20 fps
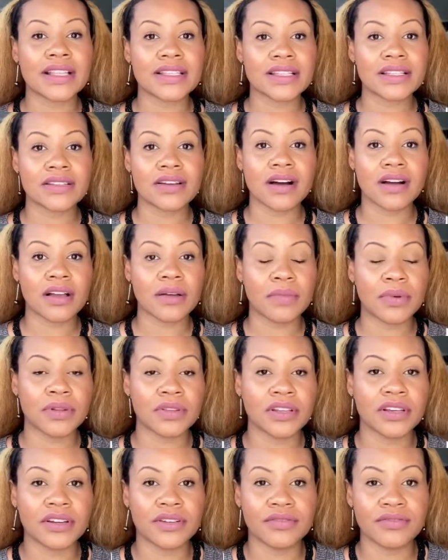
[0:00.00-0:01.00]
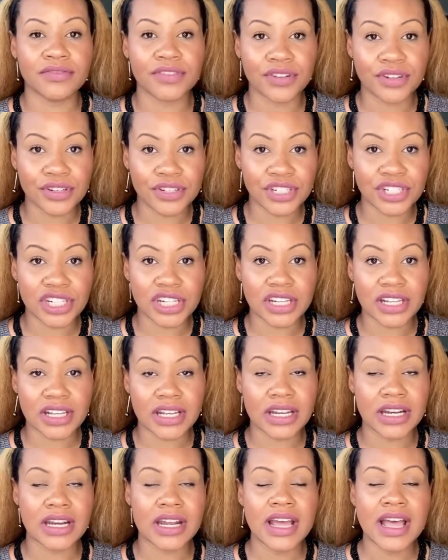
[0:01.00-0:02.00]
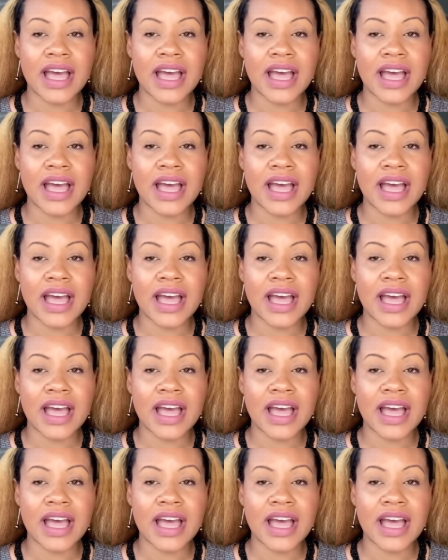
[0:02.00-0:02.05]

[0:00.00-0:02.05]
to talk about the conversion